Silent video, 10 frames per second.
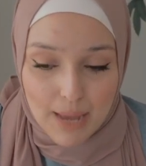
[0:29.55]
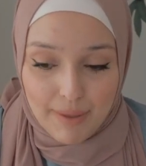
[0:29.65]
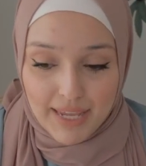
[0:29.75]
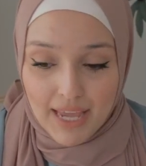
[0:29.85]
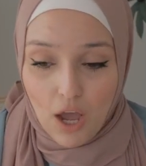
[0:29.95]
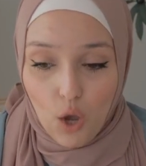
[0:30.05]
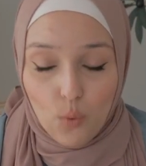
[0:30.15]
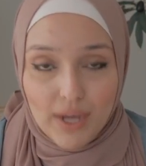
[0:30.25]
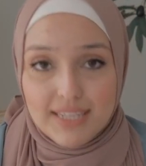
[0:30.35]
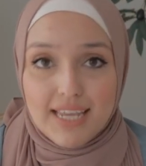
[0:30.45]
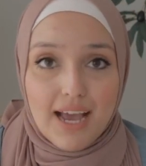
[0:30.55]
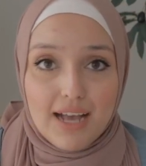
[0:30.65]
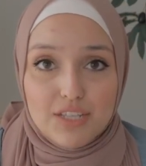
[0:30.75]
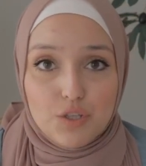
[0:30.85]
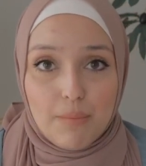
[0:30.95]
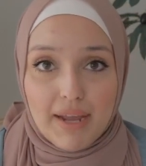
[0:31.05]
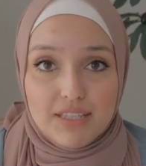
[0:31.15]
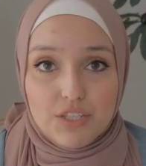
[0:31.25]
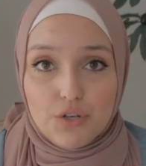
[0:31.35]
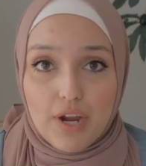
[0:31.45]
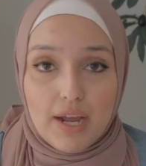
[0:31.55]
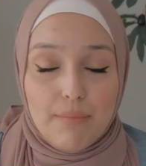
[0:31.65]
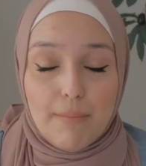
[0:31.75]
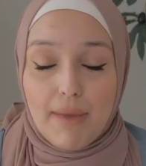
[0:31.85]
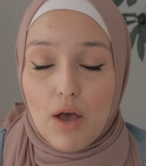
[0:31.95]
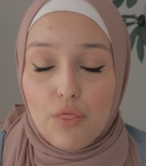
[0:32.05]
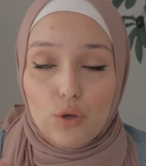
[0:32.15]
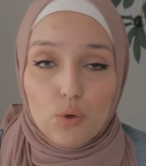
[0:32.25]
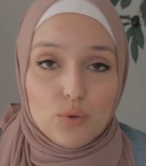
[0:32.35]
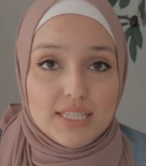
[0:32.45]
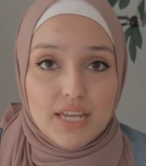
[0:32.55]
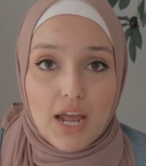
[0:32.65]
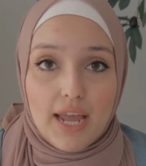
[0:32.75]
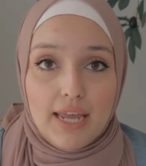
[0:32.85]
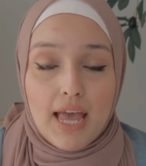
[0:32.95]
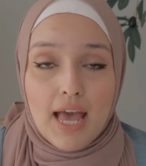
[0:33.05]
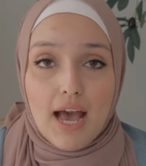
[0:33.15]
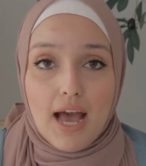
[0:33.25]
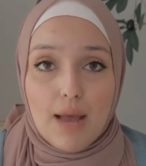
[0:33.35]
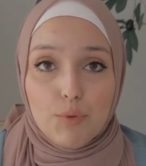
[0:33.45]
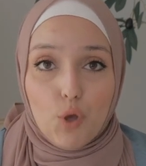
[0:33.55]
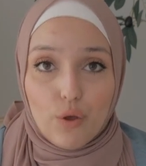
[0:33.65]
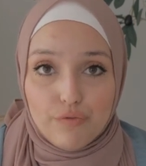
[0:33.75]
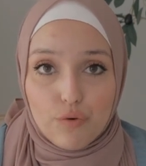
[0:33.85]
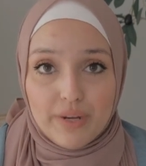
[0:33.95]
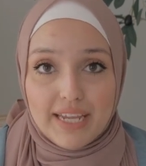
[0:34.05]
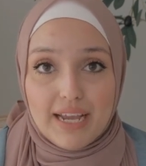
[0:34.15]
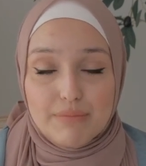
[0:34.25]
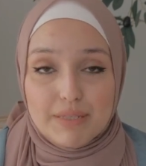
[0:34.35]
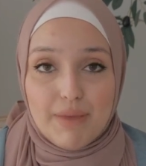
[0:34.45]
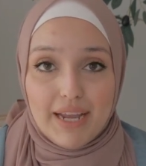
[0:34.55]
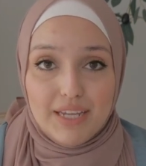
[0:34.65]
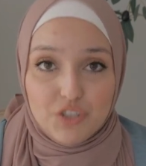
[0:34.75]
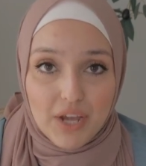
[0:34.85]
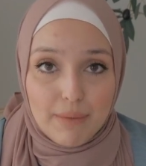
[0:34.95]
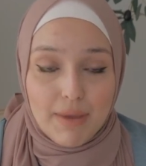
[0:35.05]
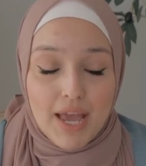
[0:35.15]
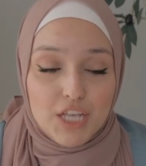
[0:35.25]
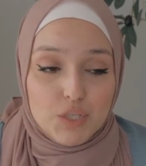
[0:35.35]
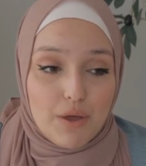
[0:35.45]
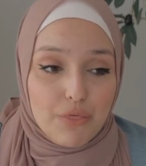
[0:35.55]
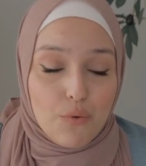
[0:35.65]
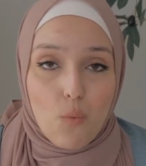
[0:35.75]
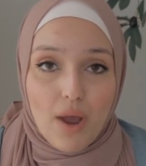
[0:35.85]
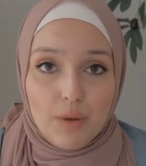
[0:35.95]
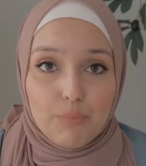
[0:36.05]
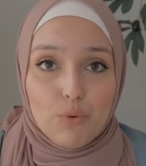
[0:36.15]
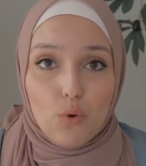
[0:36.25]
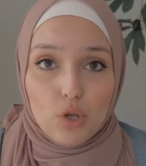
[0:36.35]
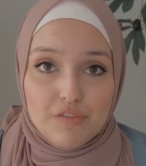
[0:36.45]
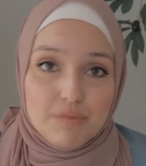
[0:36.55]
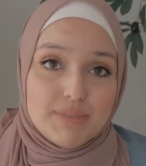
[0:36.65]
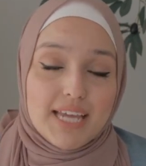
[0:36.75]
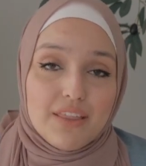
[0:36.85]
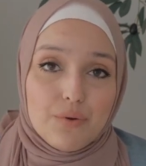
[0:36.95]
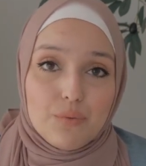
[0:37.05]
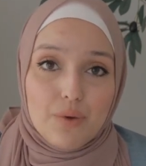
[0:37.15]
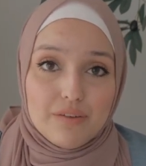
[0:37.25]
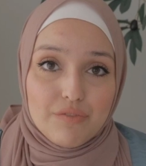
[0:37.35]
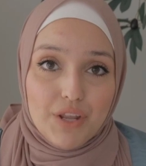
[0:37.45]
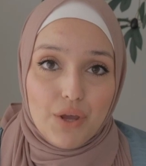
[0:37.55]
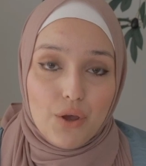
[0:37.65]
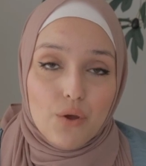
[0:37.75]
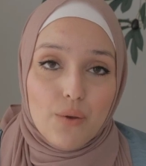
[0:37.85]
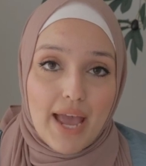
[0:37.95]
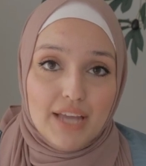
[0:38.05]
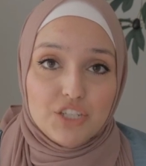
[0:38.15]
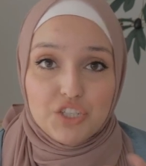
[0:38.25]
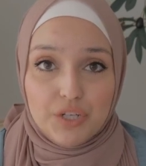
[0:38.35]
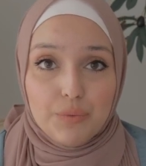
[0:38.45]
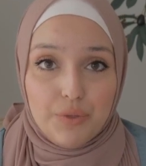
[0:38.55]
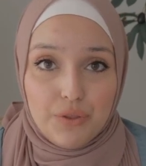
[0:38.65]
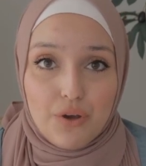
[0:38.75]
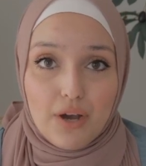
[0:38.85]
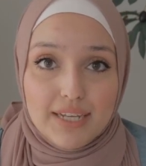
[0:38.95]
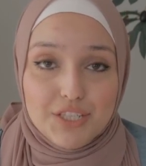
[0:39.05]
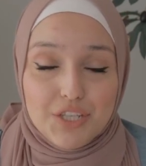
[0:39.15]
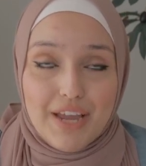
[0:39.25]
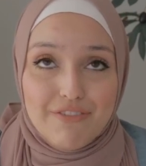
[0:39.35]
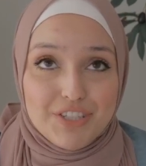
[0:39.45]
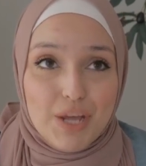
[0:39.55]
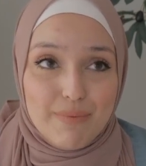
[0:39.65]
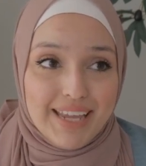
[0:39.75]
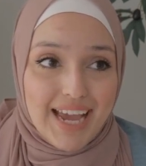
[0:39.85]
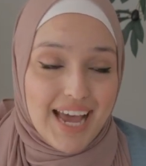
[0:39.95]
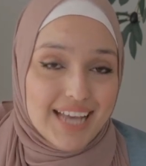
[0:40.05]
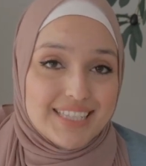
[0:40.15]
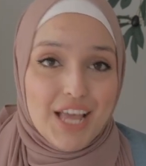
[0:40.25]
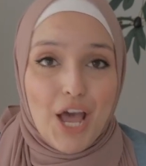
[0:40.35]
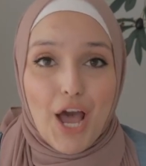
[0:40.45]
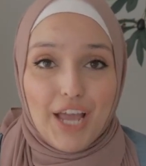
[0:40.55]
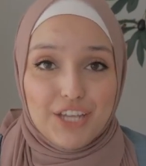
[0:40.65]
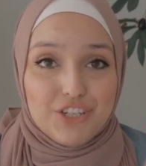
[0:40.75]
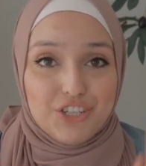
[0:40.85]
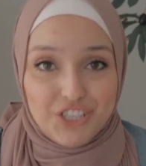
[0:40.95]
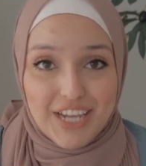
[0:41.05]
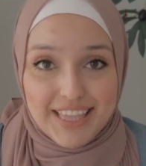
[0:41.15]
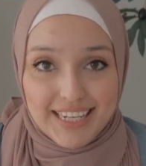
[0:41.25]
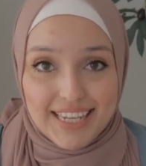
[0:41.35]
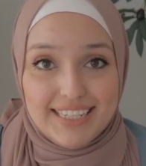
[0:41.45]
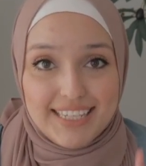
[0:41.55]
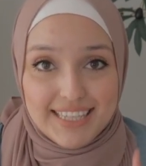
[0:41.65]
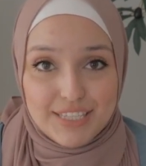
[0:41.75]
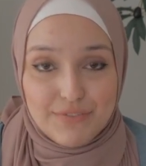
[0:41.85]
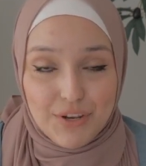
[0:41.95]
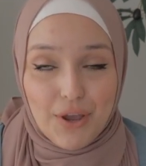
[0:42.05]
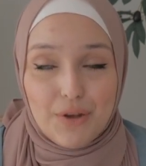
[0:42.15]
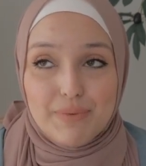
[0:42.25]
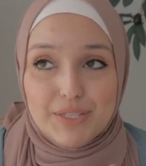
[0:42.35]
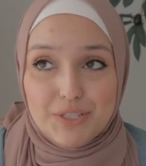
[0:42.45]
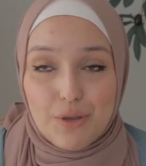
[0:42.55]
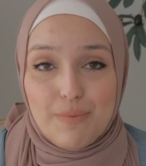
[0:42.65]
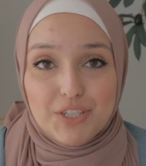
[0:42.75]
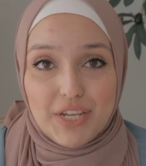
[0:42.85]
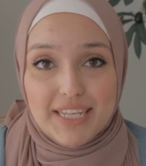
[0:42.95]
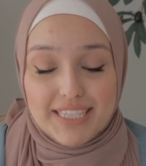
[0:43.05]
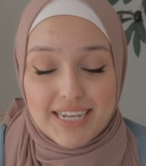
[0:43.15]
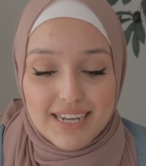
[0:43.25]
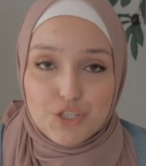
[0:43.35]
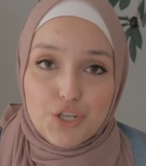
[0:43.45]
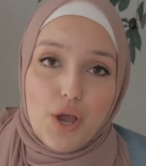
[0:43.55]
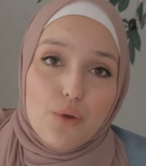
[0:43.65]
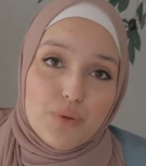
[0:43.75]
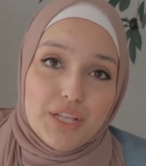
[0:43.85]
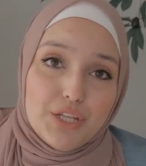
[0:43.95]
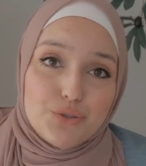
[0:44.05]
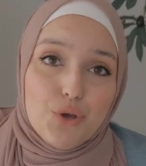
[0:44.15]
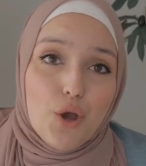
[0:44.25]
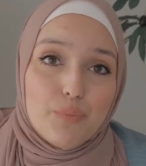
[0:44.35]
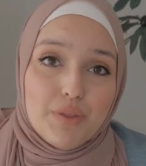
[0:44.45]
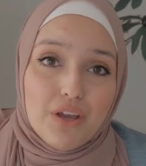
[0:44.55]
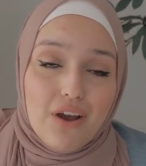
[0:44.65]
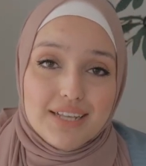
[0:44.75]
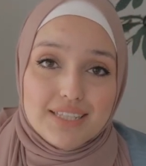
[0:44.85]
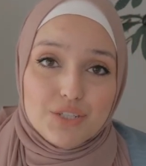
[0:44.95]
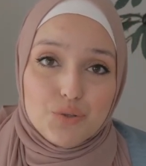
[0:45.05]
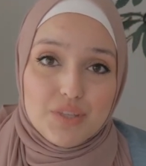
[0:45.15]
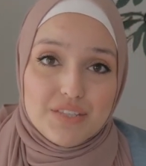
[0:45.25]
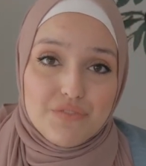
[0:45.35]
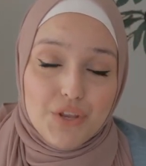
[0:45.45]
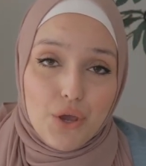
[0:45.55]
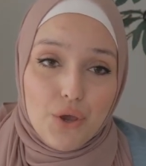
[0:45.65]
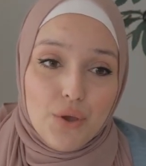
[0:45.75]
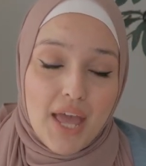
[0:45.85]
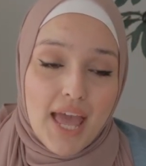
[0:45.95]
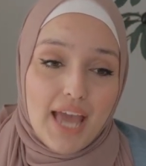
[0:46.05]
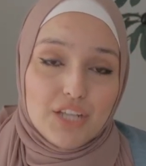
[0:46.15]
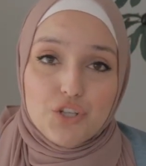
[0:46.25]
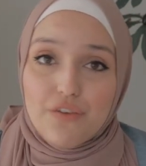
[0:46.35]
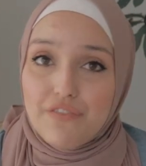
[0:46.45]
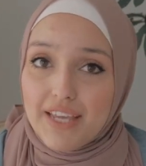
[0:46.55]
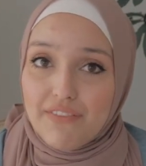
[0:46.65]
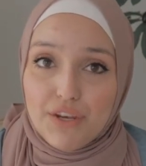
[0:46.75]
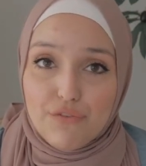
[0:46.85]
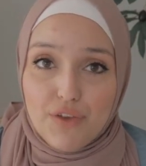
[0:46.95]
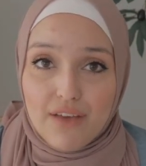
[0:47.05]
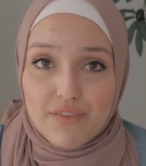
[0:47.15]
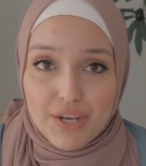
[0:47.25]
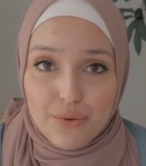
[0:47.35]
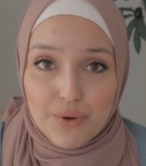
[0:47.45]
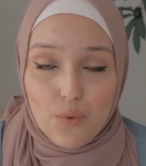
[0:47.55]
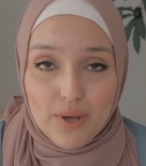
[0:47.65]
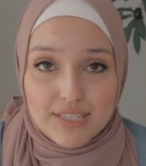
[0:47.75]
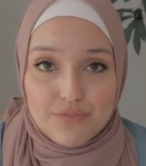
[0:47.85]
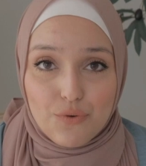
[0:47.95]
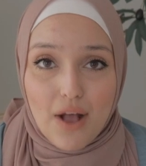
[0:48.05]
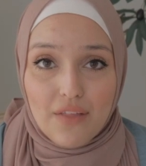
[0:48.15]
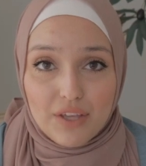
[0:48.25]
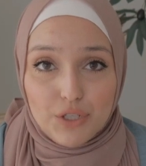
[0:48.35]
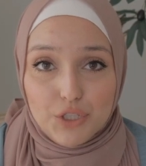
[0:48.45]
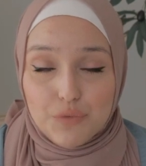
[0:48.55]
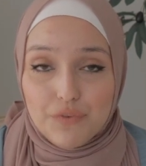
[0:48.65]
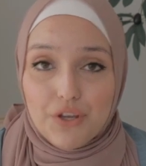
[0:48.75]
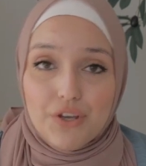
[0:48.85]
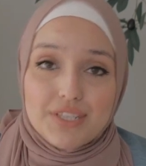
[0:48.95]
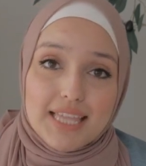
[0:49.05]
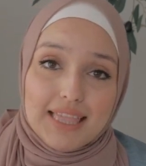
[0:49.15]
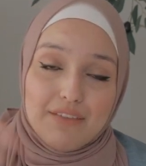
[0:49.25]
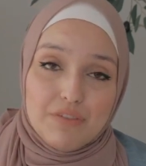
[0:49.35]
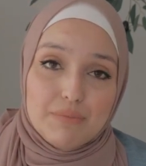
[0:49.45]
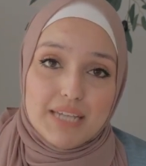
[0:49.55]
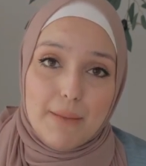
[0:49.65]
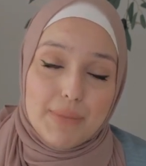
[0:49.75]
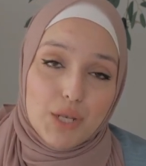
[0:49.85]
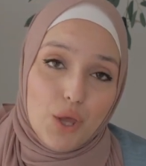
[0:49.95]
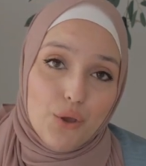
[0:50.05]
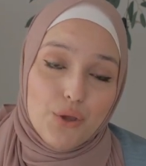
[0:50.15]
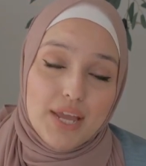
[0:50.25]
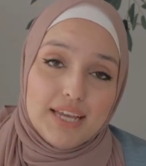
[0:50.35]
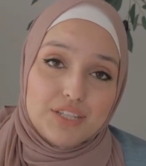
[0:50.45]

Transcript: But yeah, I always get asked on my Instagram about the looks that I go for when it comes to my hijab, so I thought why not put all of them together in one video and share it with you guys, so every time I get asked I can just share the links to this video and it'll be so much easier. So I really do hope that you guys enjoy this video, and don't forget that if you have any requests for other YouTube videos, leave them down below.